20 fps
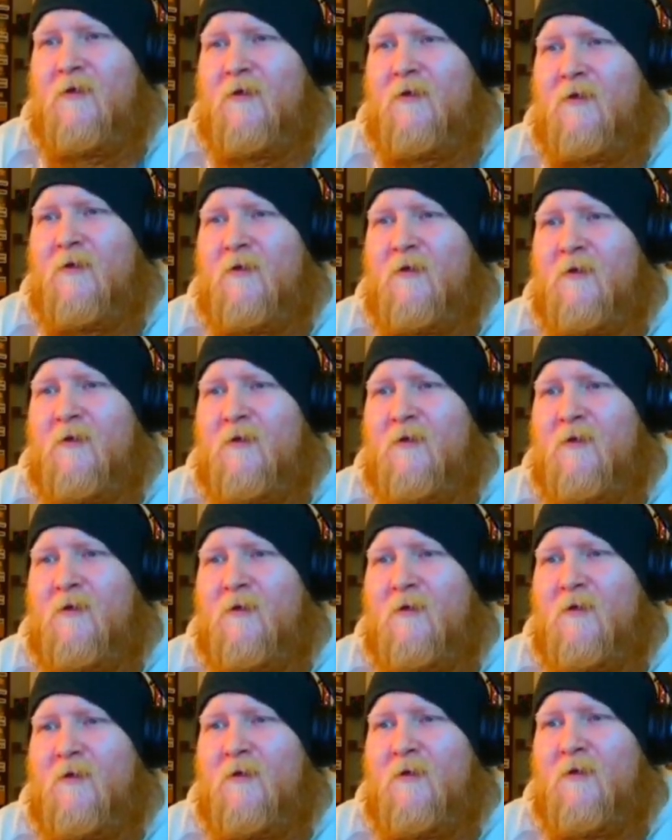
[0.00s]

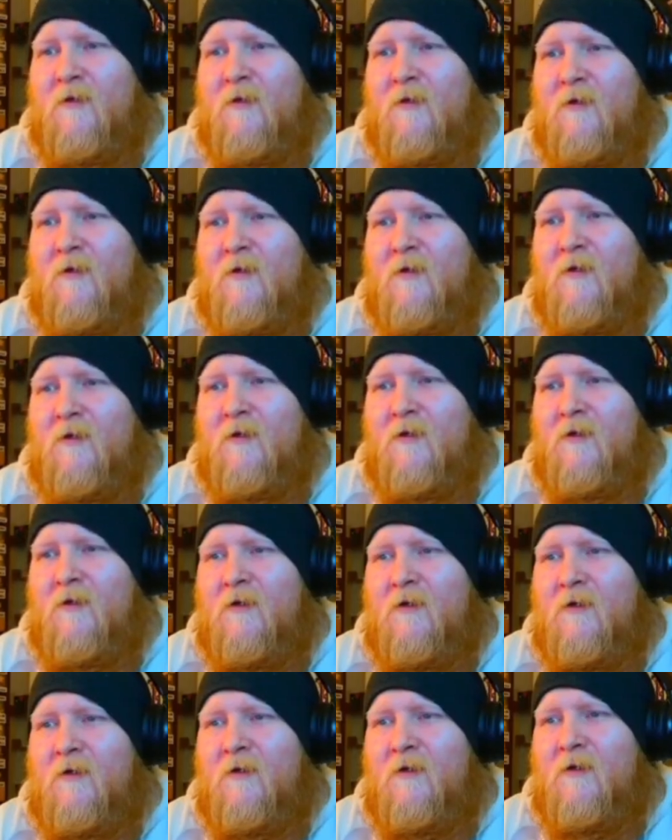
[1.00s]

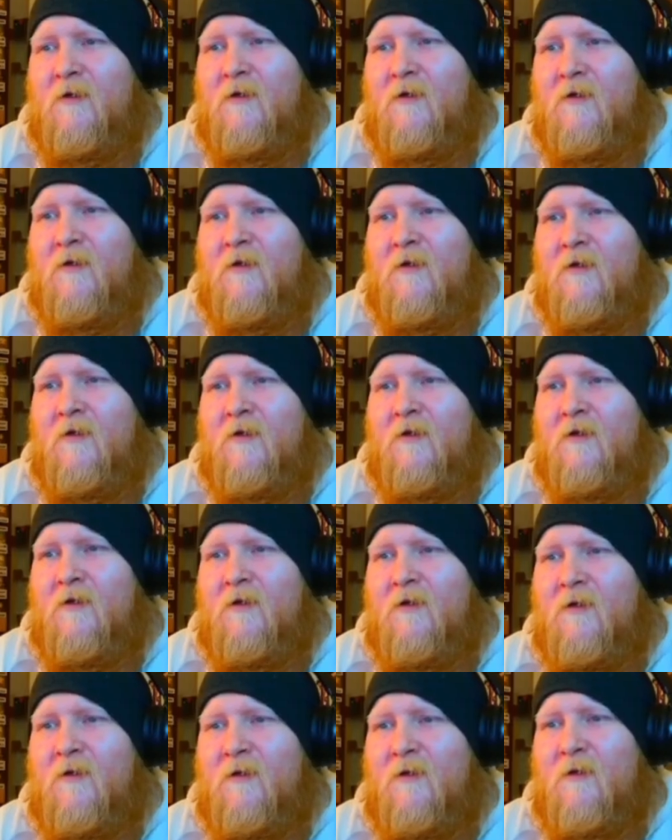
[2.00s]

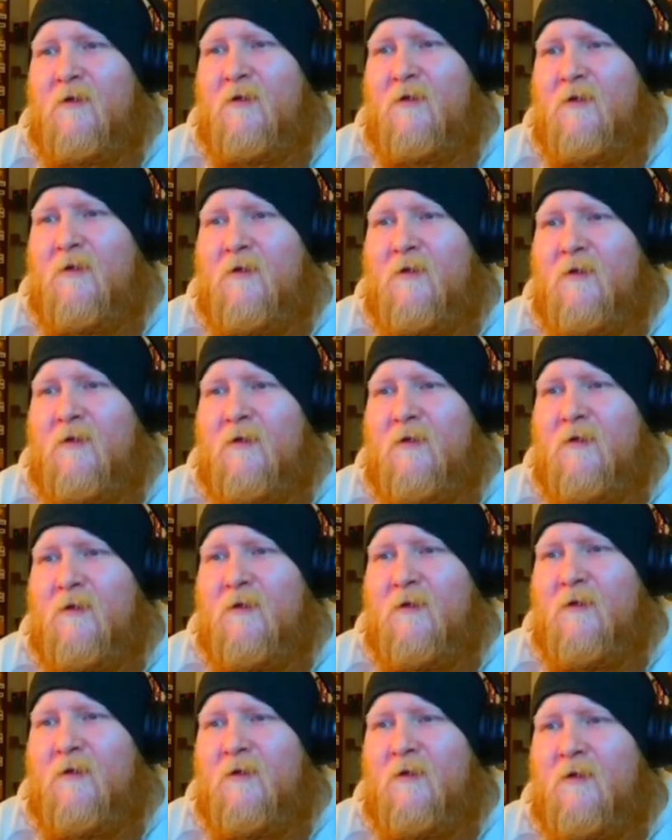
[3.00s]

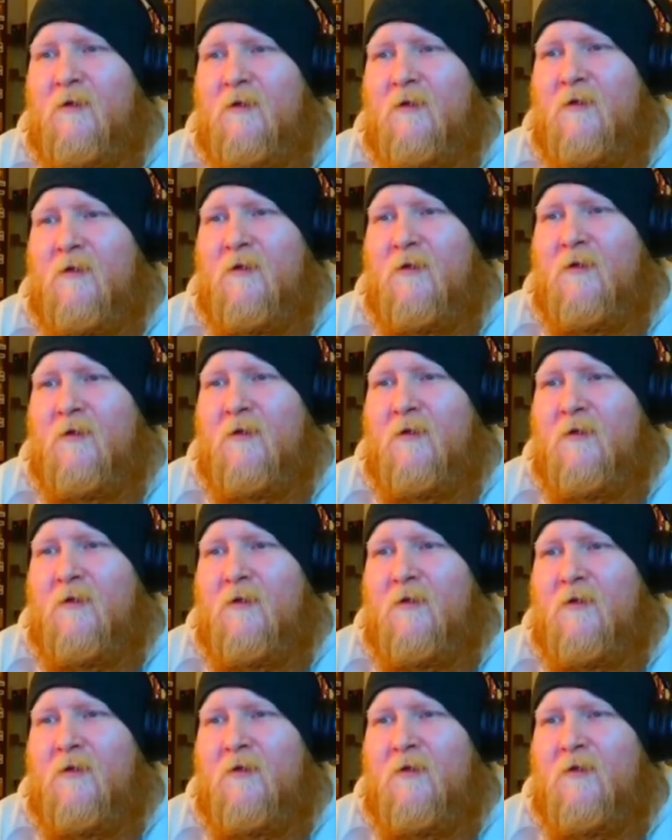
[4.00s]

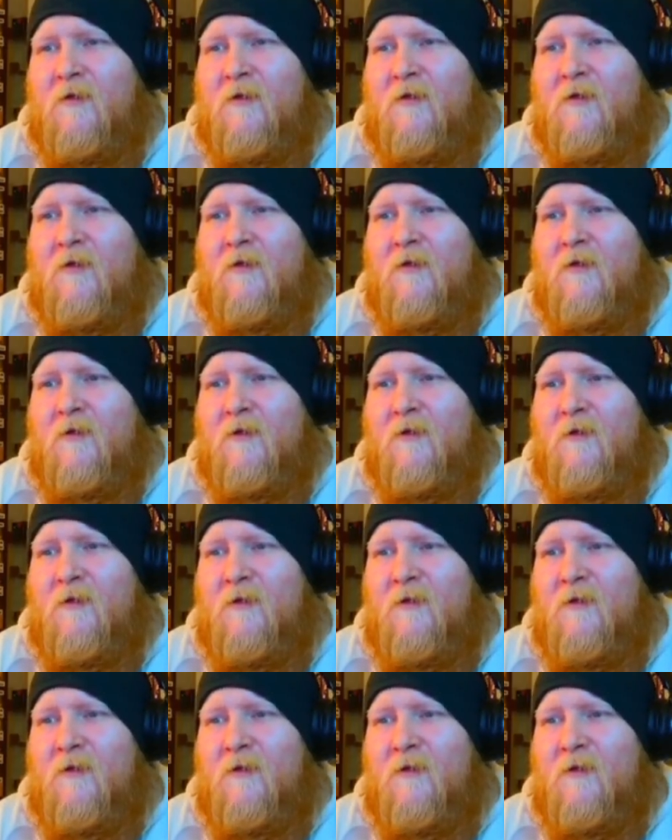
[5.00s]
This person isn't speaking.